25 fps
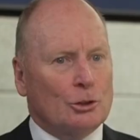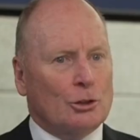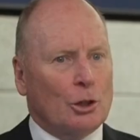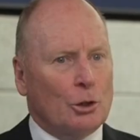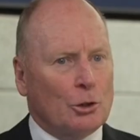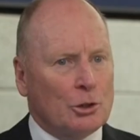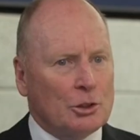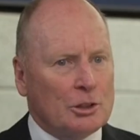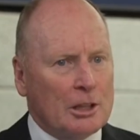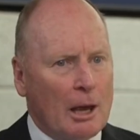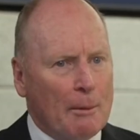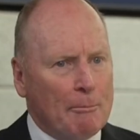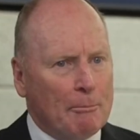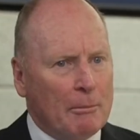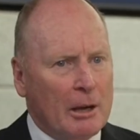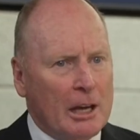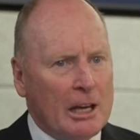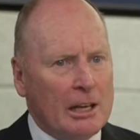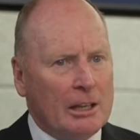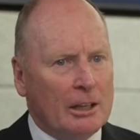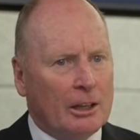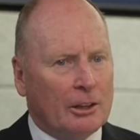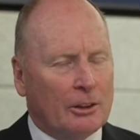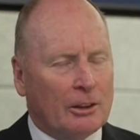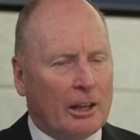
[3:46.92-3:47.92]
So, does that
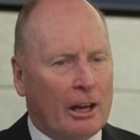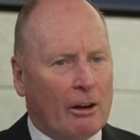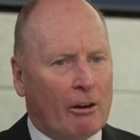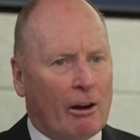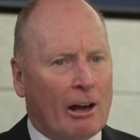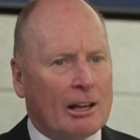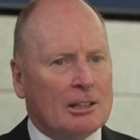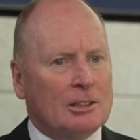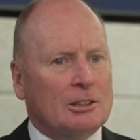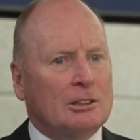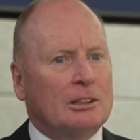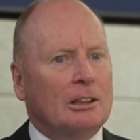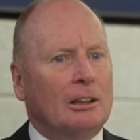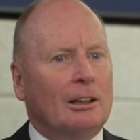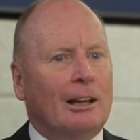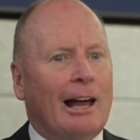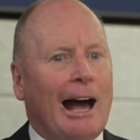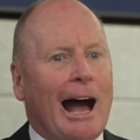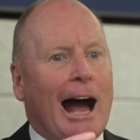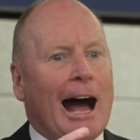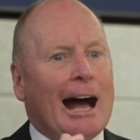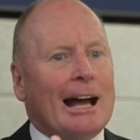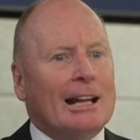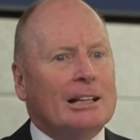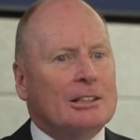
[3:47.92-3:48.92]
mean that there are still
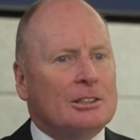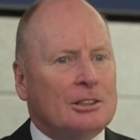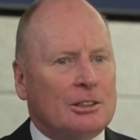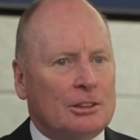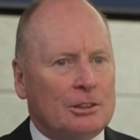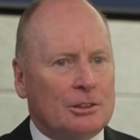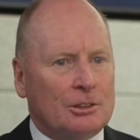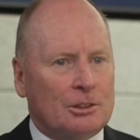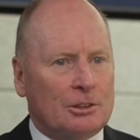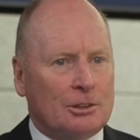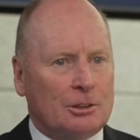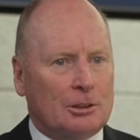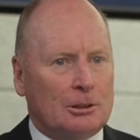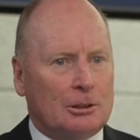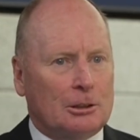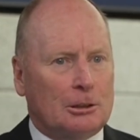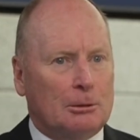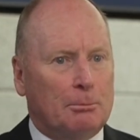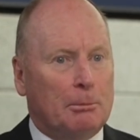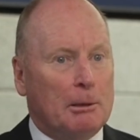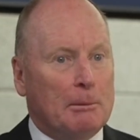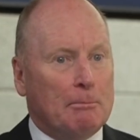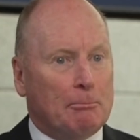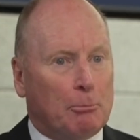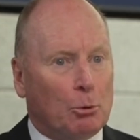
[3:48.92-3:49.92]
answers to
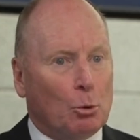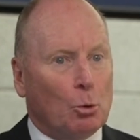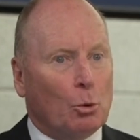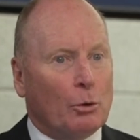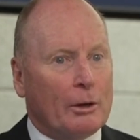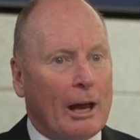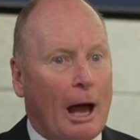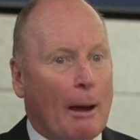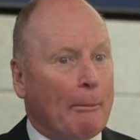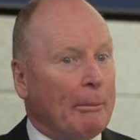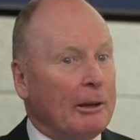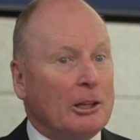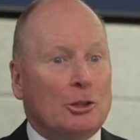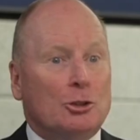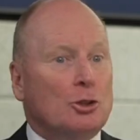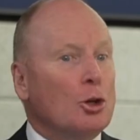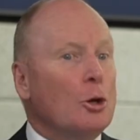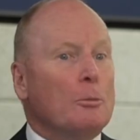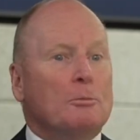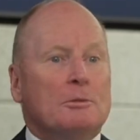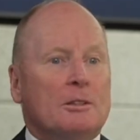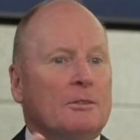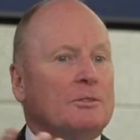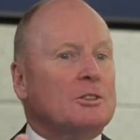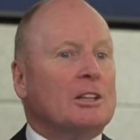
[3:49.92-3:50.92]
be brought up in
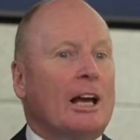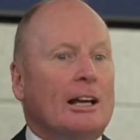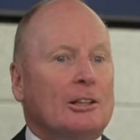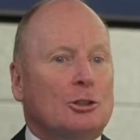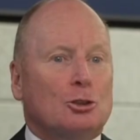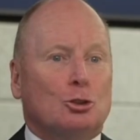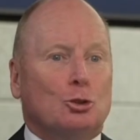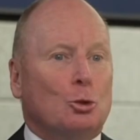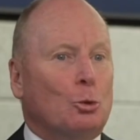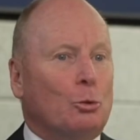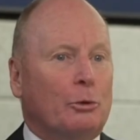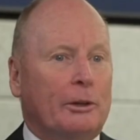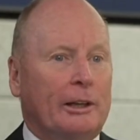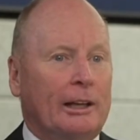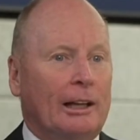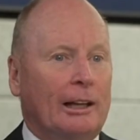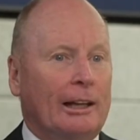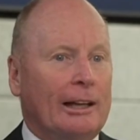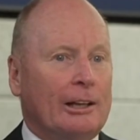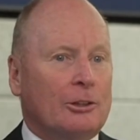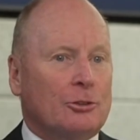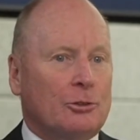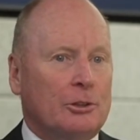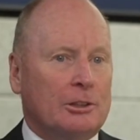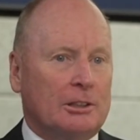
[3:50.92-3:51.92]
terms of, say, storing
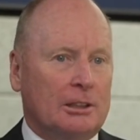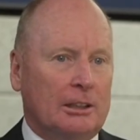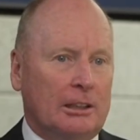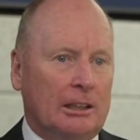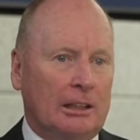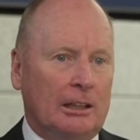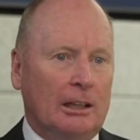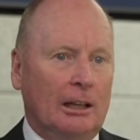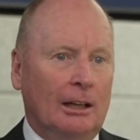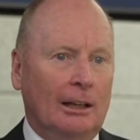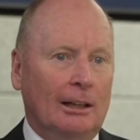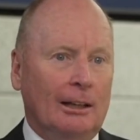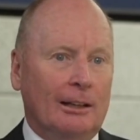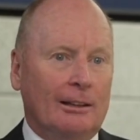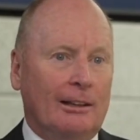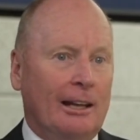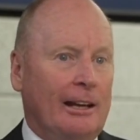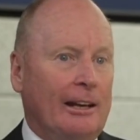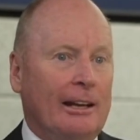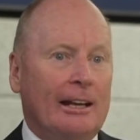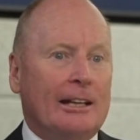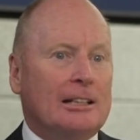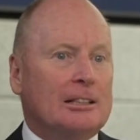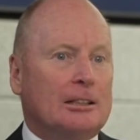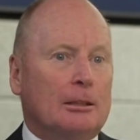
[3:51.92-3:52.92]
electricity? There
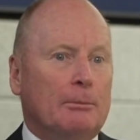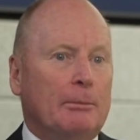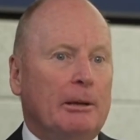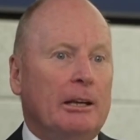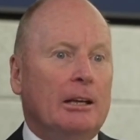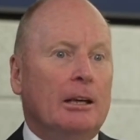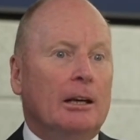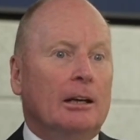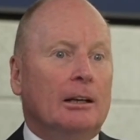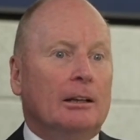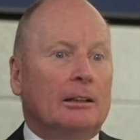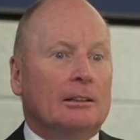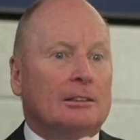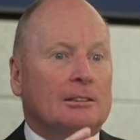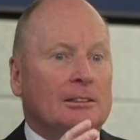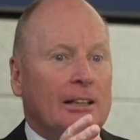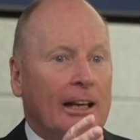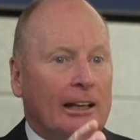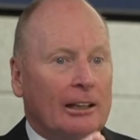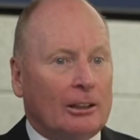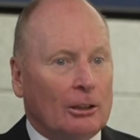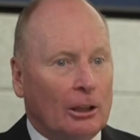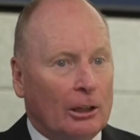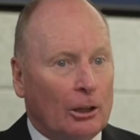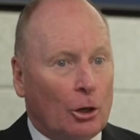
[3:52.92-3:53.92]
needs to be
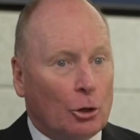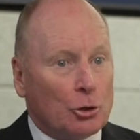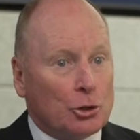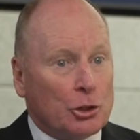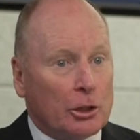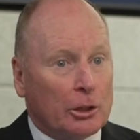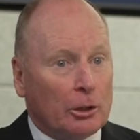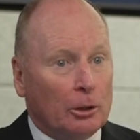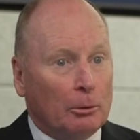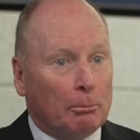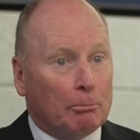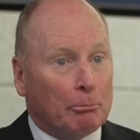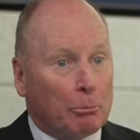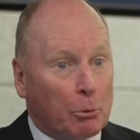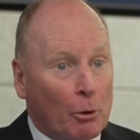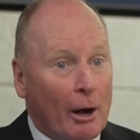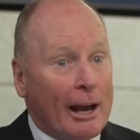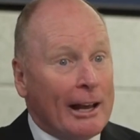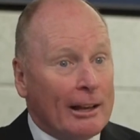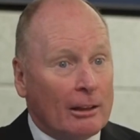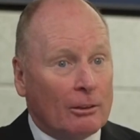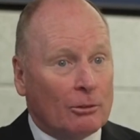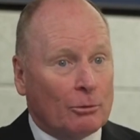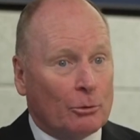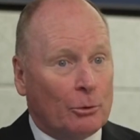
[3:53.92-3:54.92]
technological
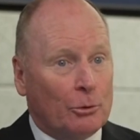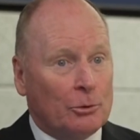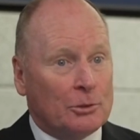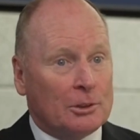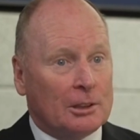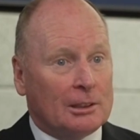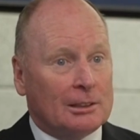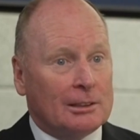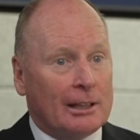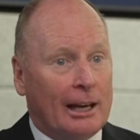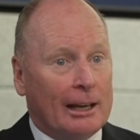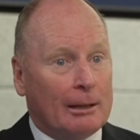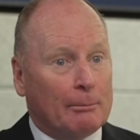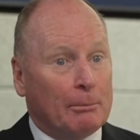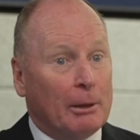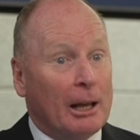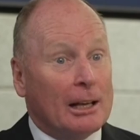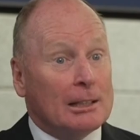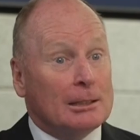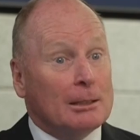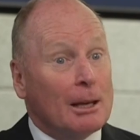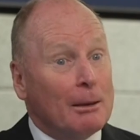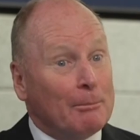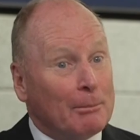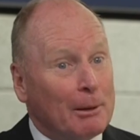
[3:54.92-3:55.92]
breakthroughs that take
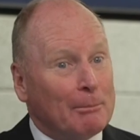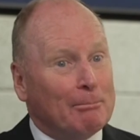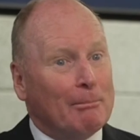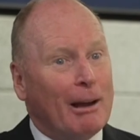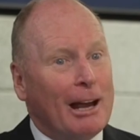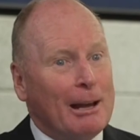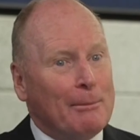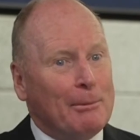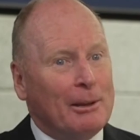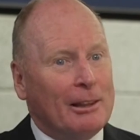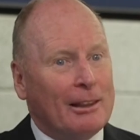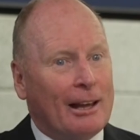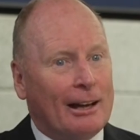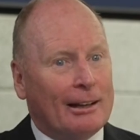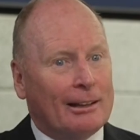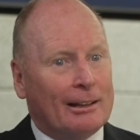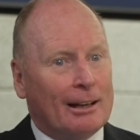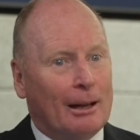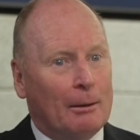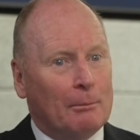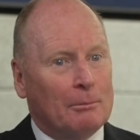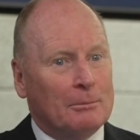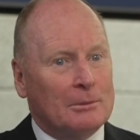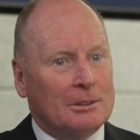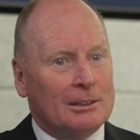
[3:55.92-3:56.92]
place. But maybe that
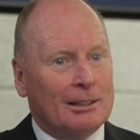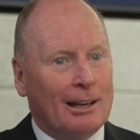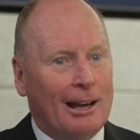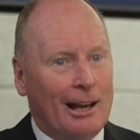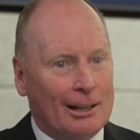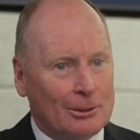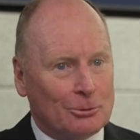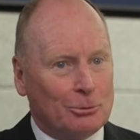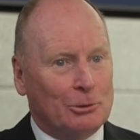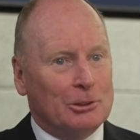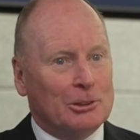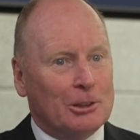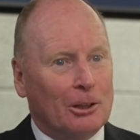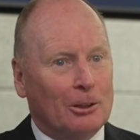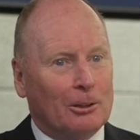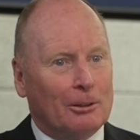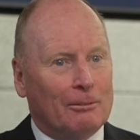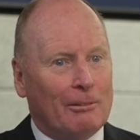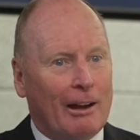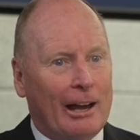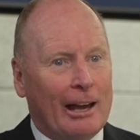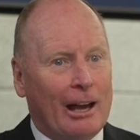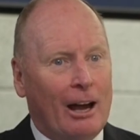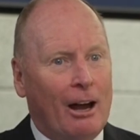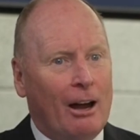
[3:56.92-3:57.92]
comes as a result of
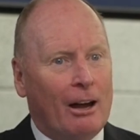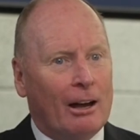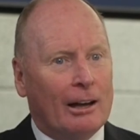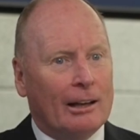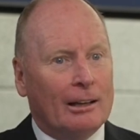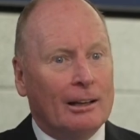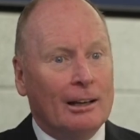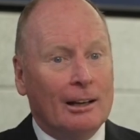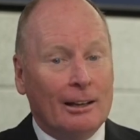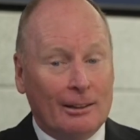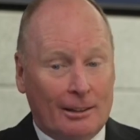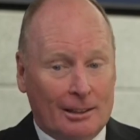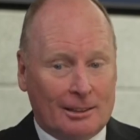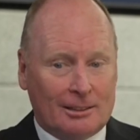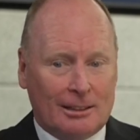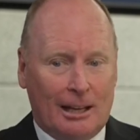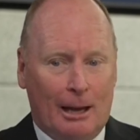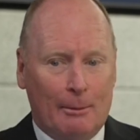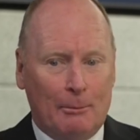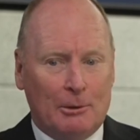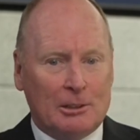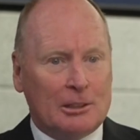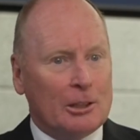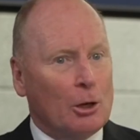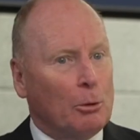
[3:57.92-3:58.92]
AI, the
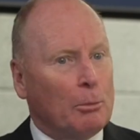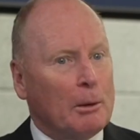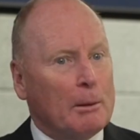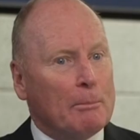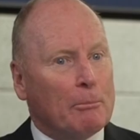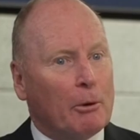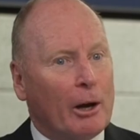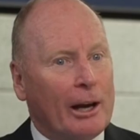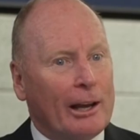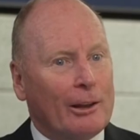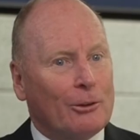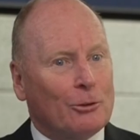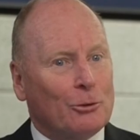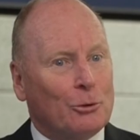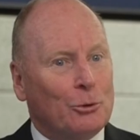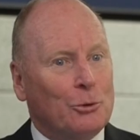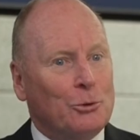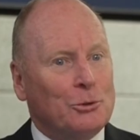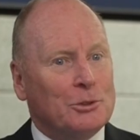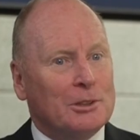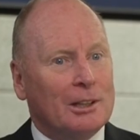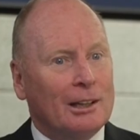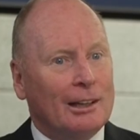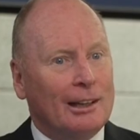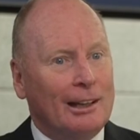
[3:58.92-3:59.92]
same as there'll be
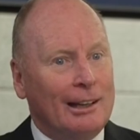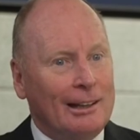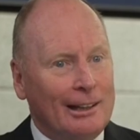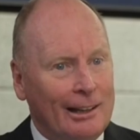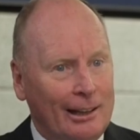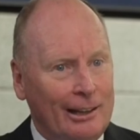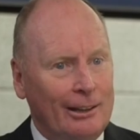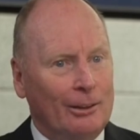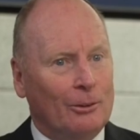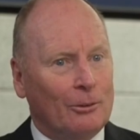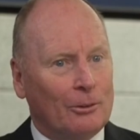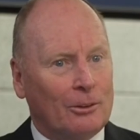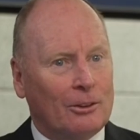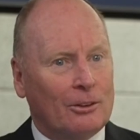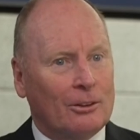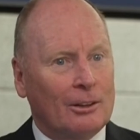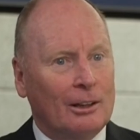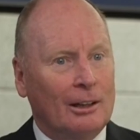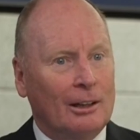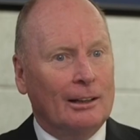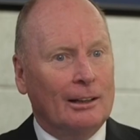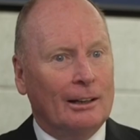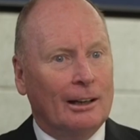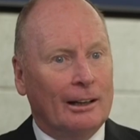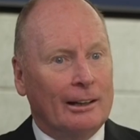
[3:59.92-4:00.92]
breakthroughs in health
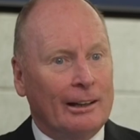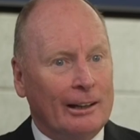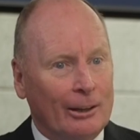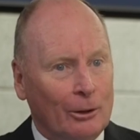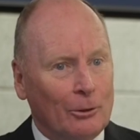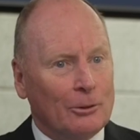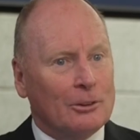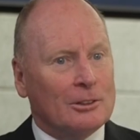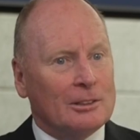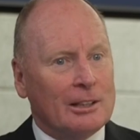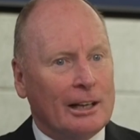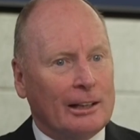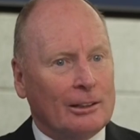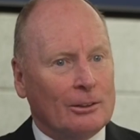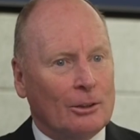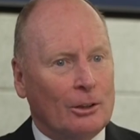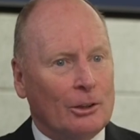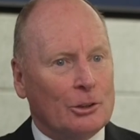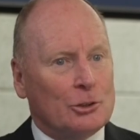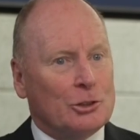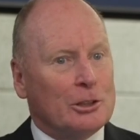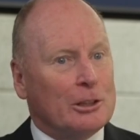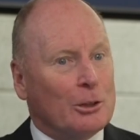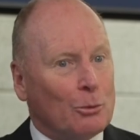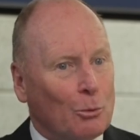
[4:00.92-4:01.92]
and health
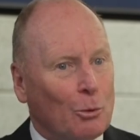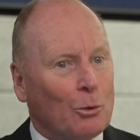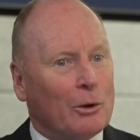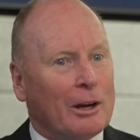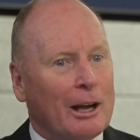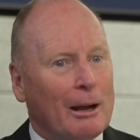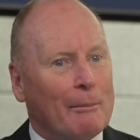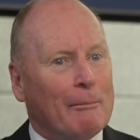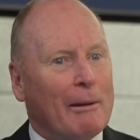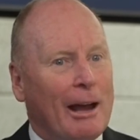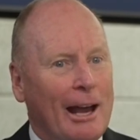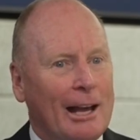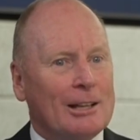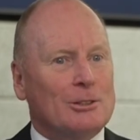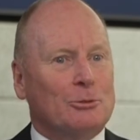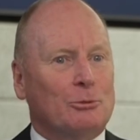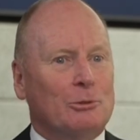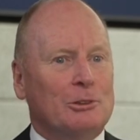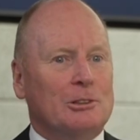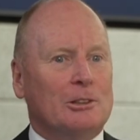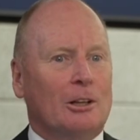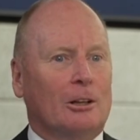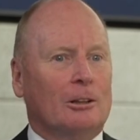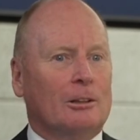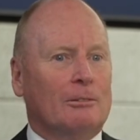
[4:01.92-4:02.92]
technology that will come as a
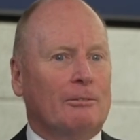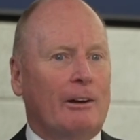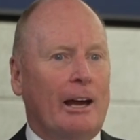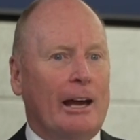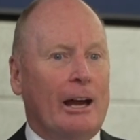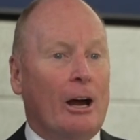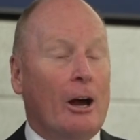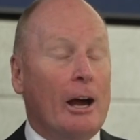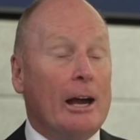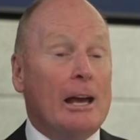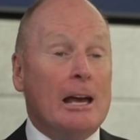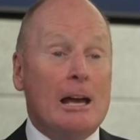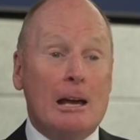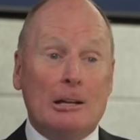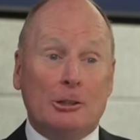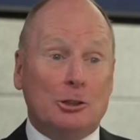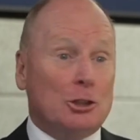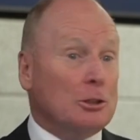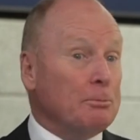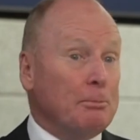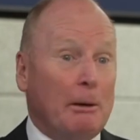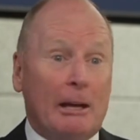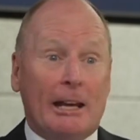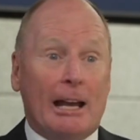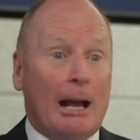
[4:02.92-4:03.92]
result of AI
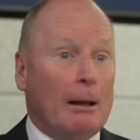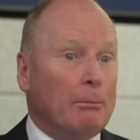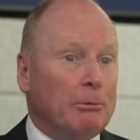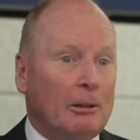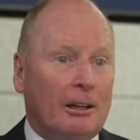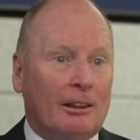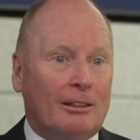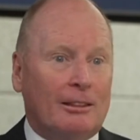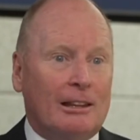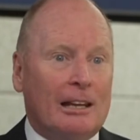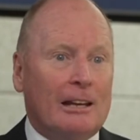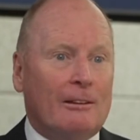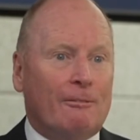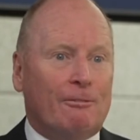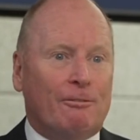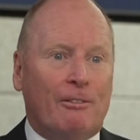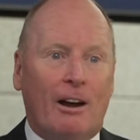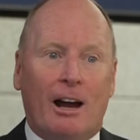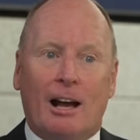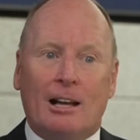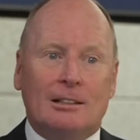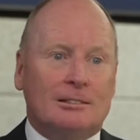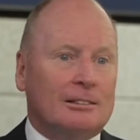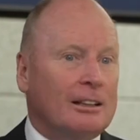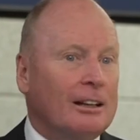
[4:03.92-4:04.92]
just being able to think
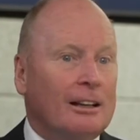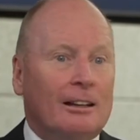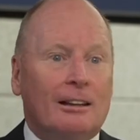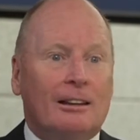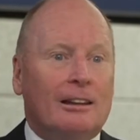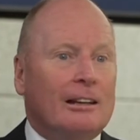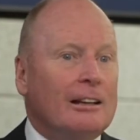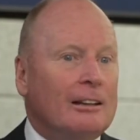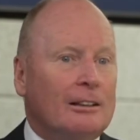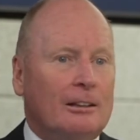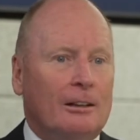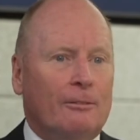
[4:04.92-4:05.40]
faster and think